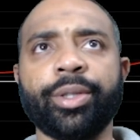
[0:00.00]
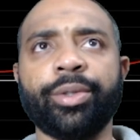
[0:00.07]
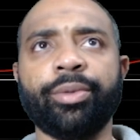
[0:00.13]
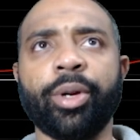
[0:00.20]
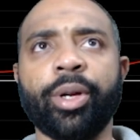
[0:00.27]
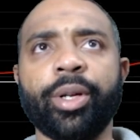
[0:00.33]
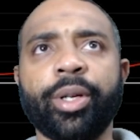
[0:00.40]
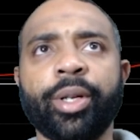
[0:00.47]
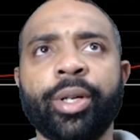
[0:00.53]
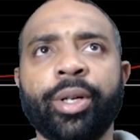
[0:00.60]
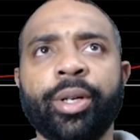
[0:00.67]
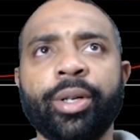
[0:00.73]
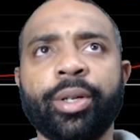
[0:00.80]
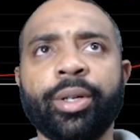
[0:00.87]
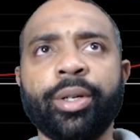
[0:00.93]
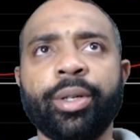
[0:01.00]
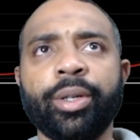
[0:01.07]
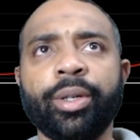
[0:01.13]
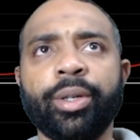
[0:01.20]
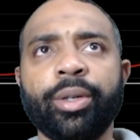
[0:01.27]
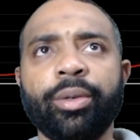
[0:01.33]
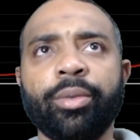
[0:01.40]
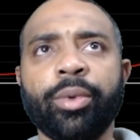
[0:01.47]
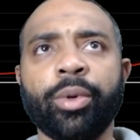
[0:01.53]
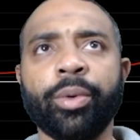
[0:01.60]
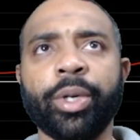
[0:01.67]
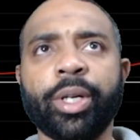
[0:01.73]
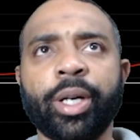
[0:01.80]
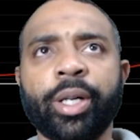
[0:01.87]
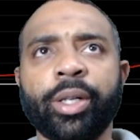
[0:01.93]
right here where we
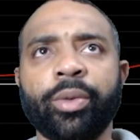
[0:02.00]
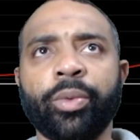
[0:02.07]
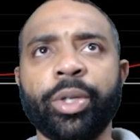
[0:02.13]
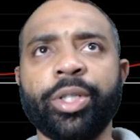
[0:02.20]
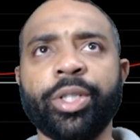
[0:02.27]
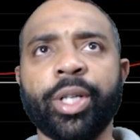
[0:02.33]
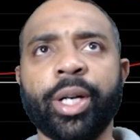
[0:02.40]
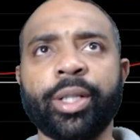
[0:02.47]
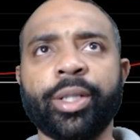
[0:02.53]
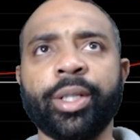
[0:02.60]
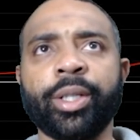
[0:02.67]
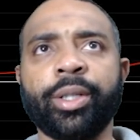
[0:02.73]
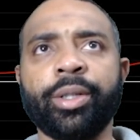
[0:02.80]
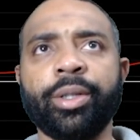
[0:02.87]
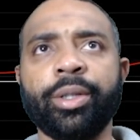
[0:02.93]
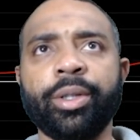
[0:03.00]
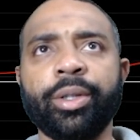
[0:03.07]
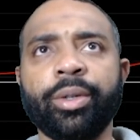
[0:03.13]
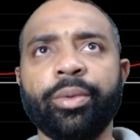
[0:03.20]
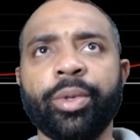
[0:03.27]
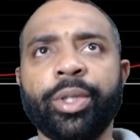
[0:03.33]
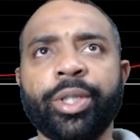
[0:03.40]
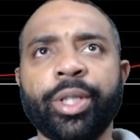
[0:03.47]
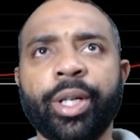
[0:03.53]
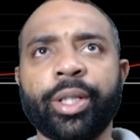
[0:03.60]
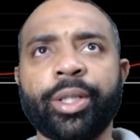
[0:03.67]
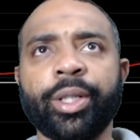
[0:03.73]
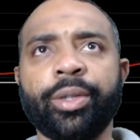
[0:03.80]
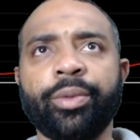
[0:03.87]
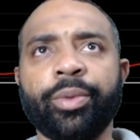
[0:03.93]
kind of rejected,
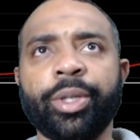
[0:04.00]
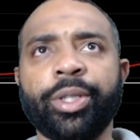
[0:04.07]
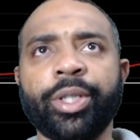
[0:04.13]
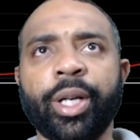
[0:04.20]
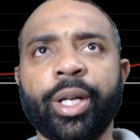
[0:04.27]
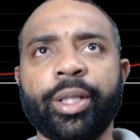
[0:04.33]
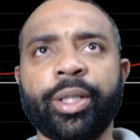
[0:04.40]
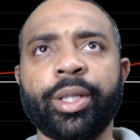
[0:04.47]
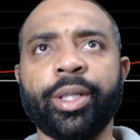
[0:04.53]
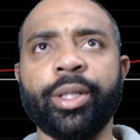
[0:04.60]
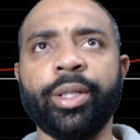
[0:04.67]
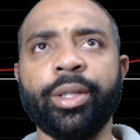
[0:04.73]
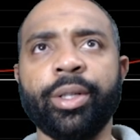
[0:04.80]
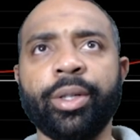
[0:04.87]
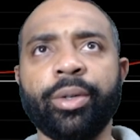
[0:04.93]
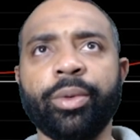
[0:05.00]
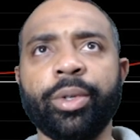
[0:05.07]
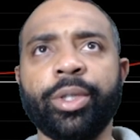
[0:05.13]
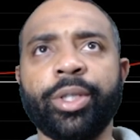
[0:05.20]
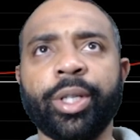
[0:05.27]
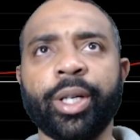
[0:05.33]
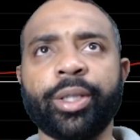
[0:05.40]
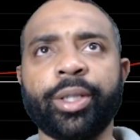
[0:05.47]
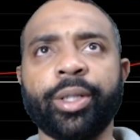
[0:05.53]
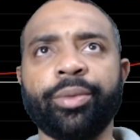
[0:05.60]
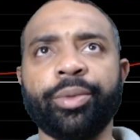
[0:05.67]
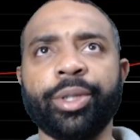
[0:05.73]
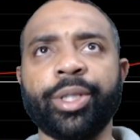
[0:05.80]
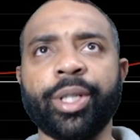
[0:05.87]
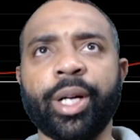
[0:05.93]
rejected, rejected, rejected,
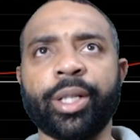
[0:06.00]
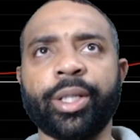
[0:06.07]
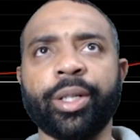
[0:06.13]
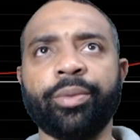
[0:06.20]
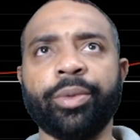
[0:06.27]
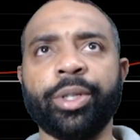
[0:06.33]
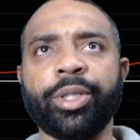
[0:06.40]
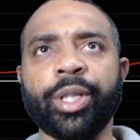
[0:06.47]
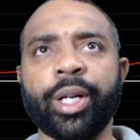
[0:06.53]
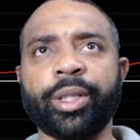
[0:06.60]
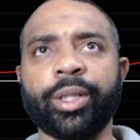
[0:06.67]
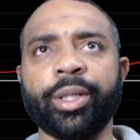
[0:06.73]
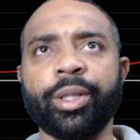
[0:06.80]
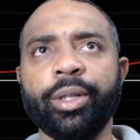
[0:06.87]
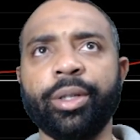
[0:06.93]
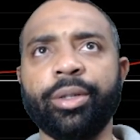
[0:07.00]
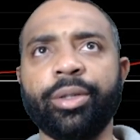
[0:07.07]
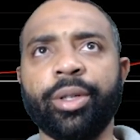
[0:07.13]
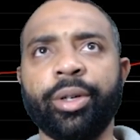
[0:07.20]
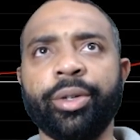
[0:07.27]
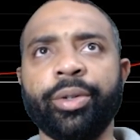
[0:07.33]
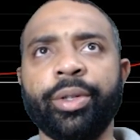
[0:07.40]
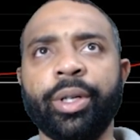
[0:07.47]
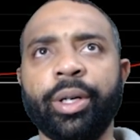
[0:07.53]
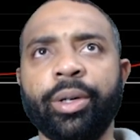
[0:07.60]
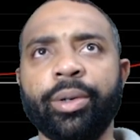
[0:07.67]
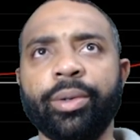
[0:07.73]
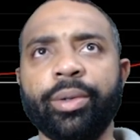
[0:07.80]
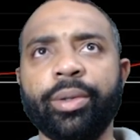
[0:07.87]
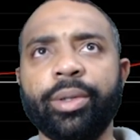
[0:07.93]
rejected, rejected.
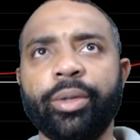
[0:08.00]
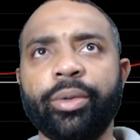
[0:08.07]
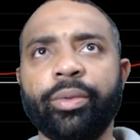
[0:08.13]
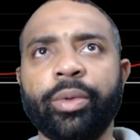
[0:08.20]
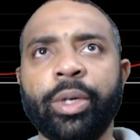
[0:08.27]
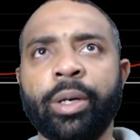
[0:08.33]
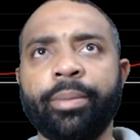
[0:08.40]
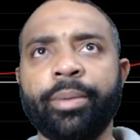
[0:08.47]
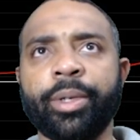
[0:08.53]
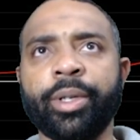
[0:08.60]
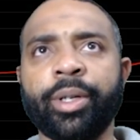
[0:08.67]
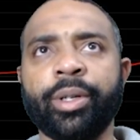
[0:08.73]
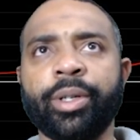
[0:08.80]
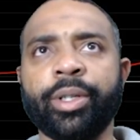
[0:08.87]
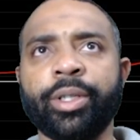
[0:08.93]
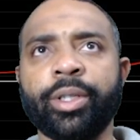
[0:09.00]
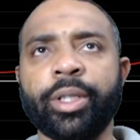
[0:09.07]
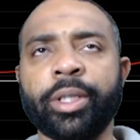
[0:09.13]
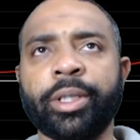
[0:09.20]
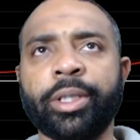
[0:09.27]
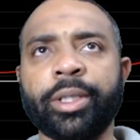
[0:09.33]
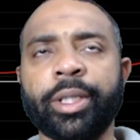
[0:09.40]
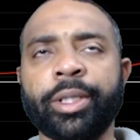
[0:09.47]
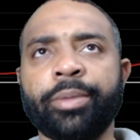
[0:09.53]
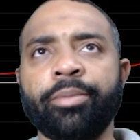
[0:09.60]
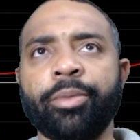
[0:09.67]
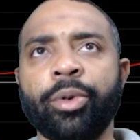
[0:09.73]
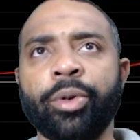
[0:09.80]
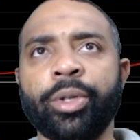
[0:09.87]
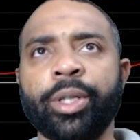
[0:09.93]
So, up here is
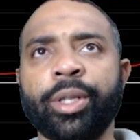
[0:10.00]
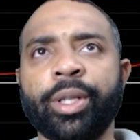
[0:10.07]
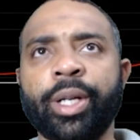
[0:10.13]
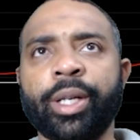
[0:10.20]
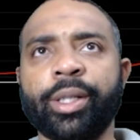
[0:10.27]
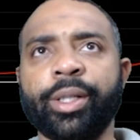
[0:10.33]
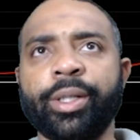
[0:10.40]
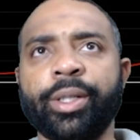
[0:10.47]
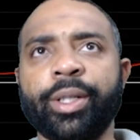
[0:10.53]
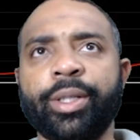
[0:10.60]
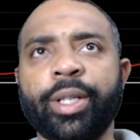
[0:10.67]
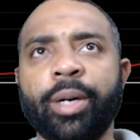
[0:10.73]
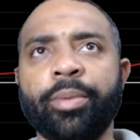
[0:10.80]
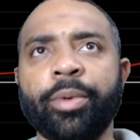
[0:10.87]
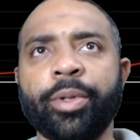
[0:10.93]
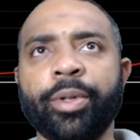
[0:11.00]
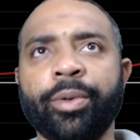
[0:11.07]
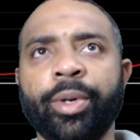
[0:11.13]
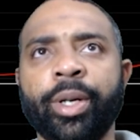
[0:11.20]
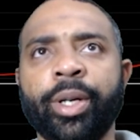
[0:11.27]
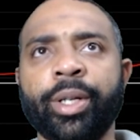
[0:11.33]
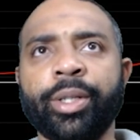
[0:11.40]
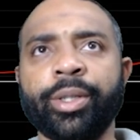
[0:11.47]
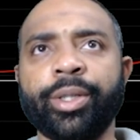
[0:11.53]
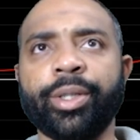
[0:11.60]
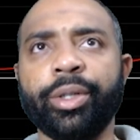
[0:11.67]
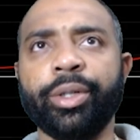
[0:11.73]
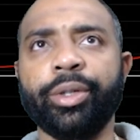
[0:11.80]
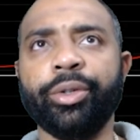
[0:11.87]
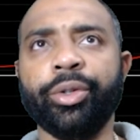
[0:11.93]
more than likely the top of the range.
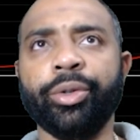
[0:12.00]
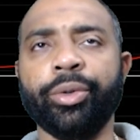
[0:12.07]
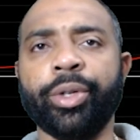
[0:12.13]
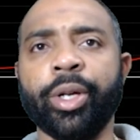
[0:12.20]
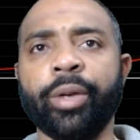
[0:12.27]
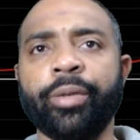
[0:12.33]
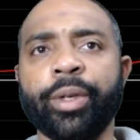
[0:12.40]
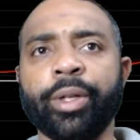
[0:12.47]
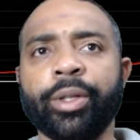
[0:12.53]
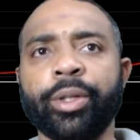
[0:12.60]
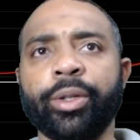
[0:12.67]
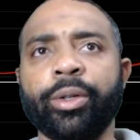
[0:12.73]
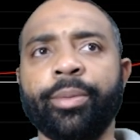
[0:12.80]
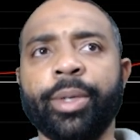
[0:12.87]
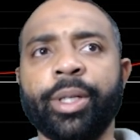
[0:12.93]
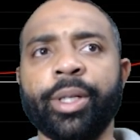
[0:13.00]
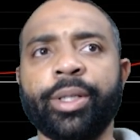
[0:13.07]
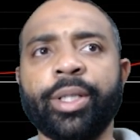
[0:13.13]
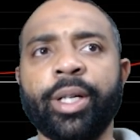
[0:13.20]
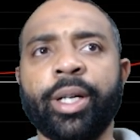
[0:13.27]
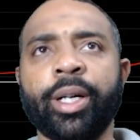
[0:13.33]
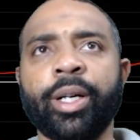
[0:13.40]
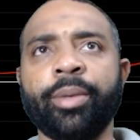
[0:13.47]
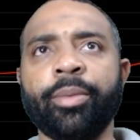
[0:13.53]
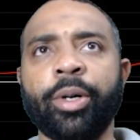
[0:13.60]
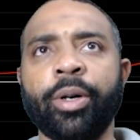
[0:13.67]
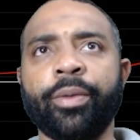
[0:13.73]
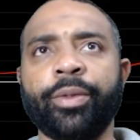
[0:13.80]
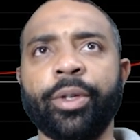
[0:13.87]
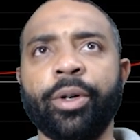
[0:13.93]
You give it a little bit of time
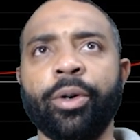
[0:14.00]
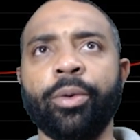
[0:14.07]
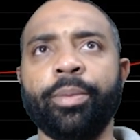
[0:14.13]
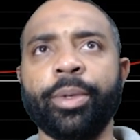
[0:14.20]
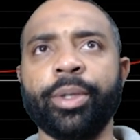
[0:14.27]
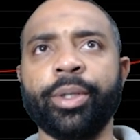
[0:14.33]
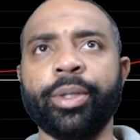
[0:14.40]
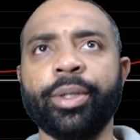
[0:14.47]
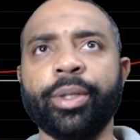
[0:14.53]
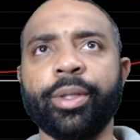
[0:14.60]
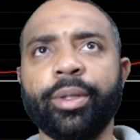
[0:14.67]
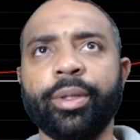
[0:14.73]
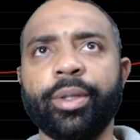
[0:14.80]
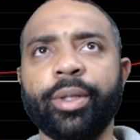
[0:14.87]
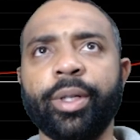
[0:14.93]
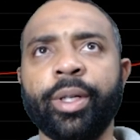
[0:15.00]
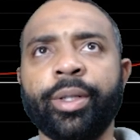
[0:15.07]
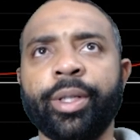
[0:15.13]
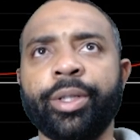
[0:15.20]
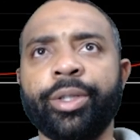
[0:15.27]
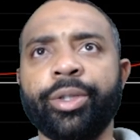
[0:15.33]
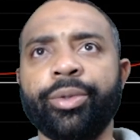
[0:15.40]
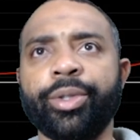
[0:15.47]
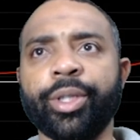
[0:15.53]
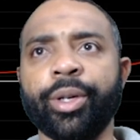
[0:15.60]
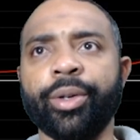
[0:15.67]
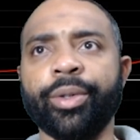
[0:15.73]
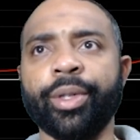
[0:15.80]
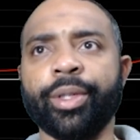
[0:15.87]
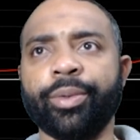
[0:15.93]
off the open and then you sell
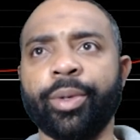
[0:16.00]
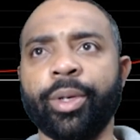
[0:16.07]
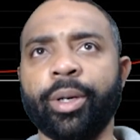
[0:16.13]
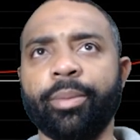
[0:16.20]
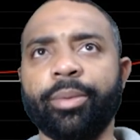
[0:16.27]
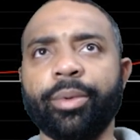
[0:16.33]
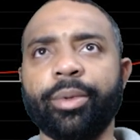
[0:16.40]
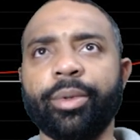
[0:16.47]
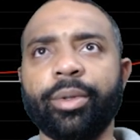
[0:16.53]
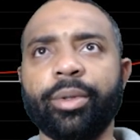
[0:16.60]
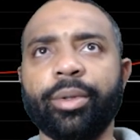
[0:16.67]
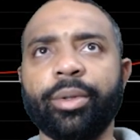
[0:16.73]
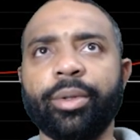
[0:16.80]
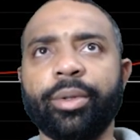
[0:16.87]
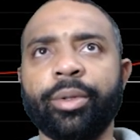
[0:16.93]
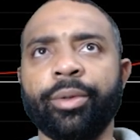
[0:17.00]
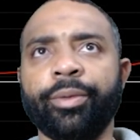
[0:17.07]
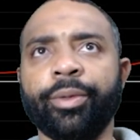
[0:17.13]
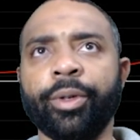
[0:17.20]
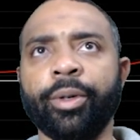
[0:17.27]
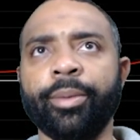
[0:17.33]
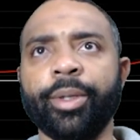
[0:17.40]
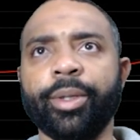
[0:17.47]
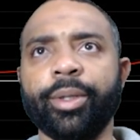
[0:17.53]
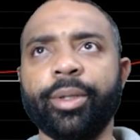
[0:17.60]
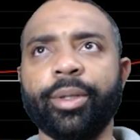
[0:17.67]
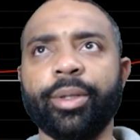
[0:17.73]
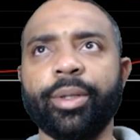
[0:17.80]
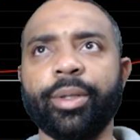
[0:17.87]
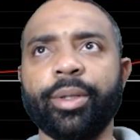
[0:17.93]
this rip. You feel me?
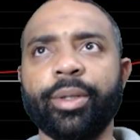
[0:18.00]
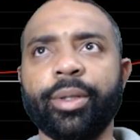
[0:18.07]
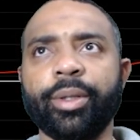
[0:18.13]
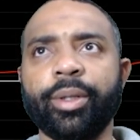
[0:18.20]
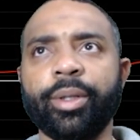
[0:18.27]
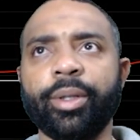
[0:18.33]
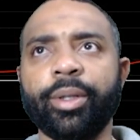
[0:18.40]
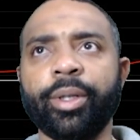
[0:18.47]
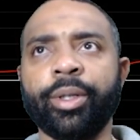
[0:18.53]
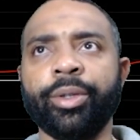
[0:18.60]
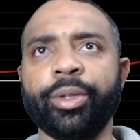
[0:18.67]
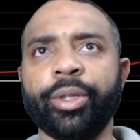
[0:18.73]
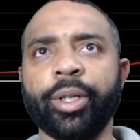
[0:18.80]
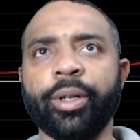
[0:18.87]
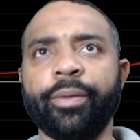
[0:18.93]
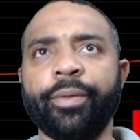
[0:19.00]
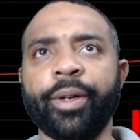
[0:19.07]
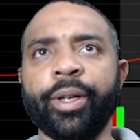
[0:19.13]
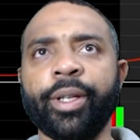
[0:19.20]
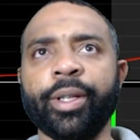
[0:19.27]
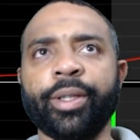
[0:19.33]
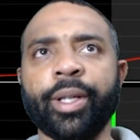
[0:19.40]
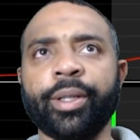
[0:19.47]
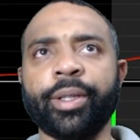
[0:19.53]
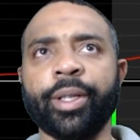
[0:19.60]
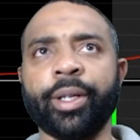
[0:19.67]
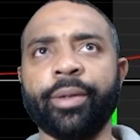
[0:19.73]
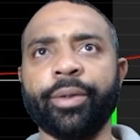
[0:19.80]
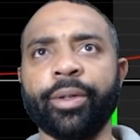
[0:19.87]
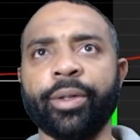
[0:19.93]
And you could have faded that
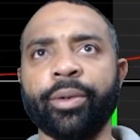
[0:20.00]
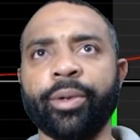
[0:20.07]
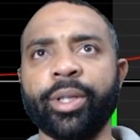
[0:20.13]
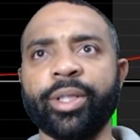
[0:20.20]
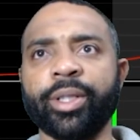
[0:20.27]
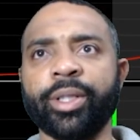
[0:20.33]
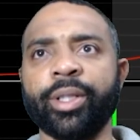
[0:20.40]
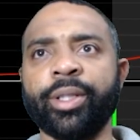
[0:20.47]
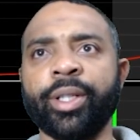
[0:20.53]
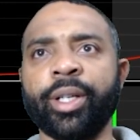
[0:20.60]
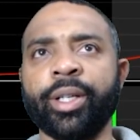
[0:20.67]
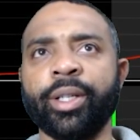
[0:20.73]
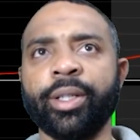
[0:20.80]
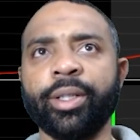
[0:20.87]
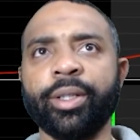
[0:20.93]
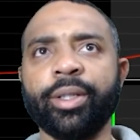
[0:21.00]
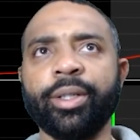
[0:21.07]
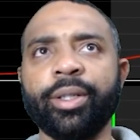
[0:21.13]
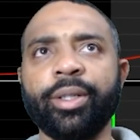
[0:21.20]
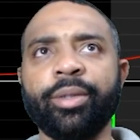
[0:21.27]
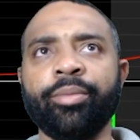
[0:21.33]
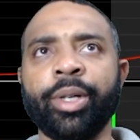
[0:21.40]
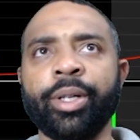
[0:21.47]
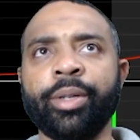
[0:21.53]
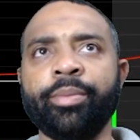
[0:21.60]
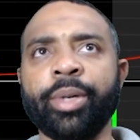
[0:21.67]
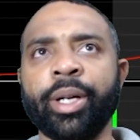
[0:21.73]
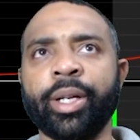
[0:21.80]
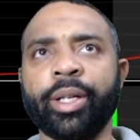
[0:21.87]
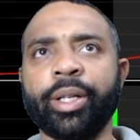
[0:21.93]
thing for the rest of the day. Made
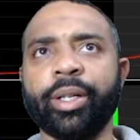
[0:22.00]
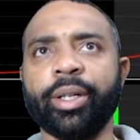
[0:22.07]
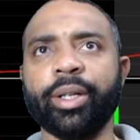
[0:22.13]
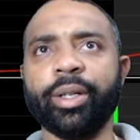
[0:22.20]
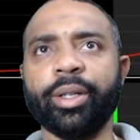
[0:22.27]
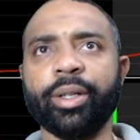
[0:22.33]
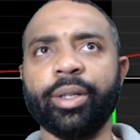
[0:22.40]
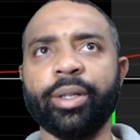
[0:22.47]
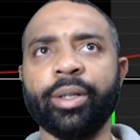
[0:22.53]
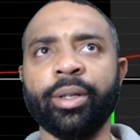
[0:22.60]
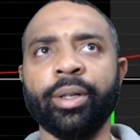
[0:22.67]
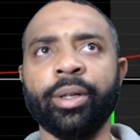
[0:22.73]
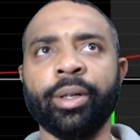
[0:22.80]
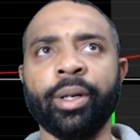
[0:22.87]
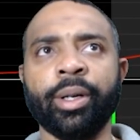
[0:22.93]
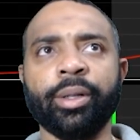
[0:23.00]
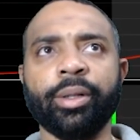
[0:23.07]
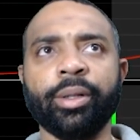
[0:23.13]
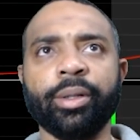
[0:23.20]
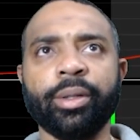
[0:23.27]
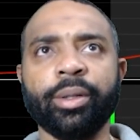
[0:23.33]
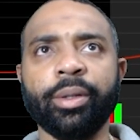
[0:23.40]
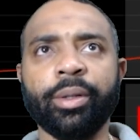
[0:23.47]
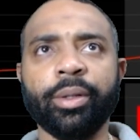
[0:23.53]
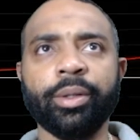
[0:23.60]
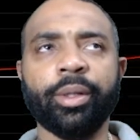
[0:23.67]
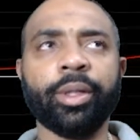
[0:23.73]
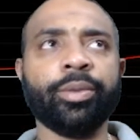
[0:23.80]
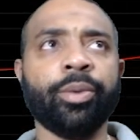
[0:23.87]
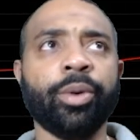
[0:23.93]
bank. All right?
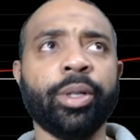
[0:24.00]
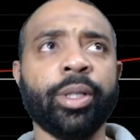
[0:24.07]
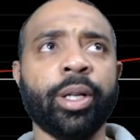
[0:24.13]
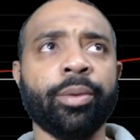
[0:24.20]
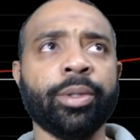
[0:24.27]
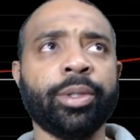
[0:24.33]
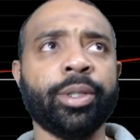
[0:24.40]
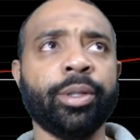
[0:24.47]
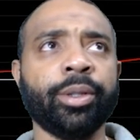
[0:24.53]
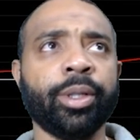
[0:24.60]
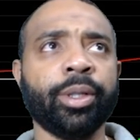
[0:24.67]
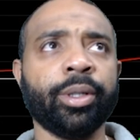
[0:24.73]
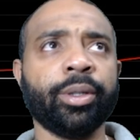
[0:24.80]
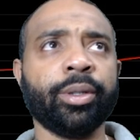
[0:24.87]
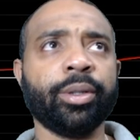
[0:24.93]
That's one that was on there.